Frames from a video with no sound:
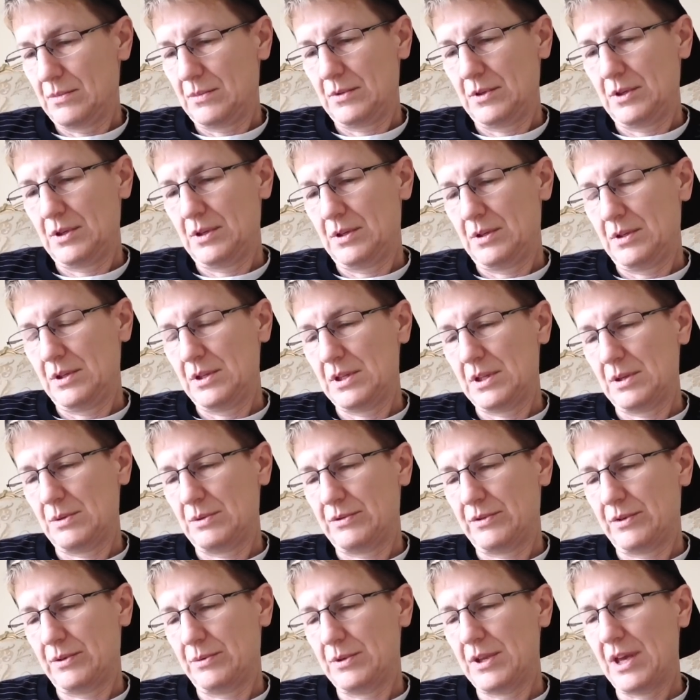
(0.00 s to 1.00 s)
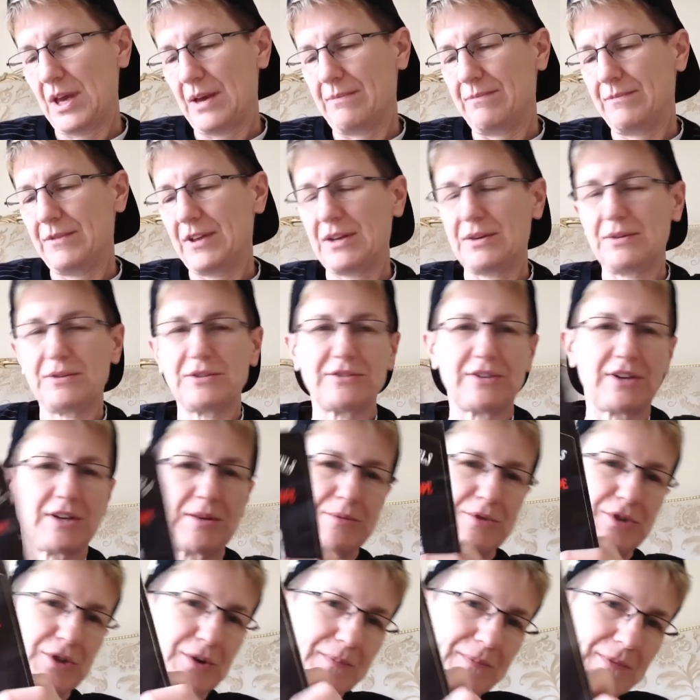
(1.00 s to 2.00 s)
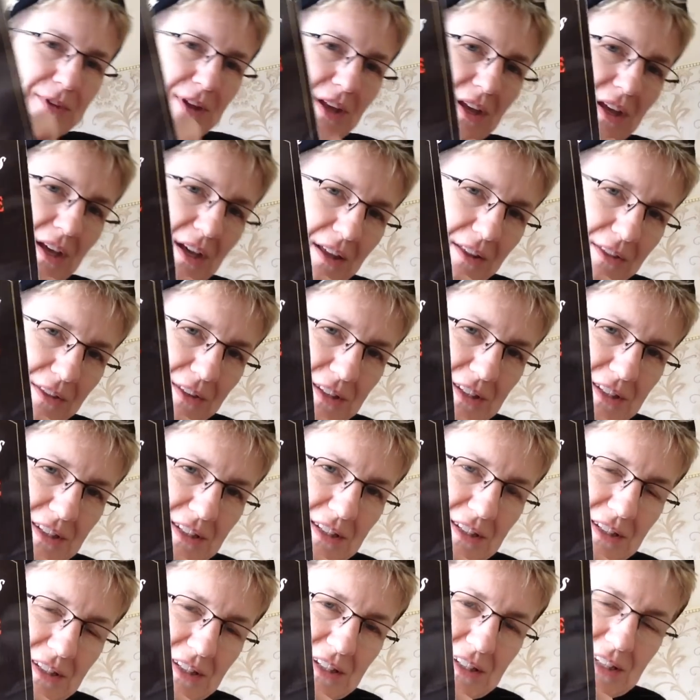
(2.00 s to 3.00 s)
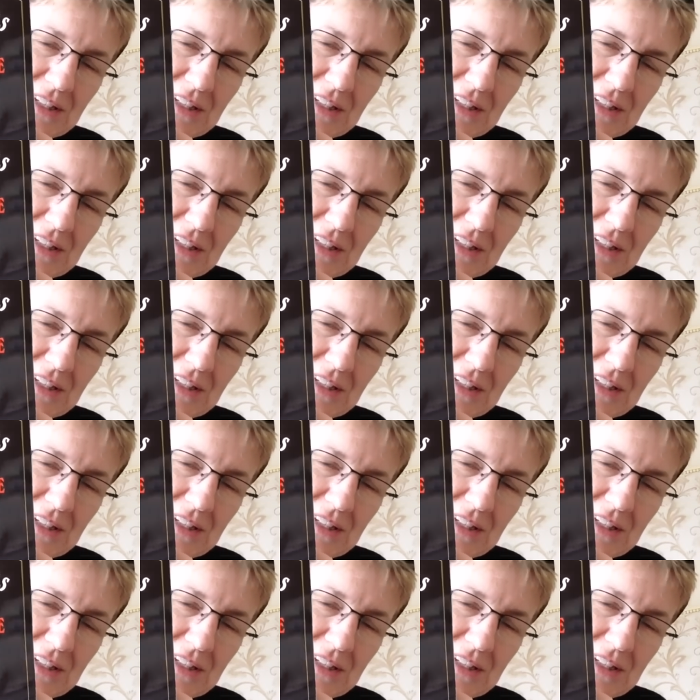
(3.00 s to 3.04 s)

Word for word: Uh, that was, yeah, that was volume two. This is the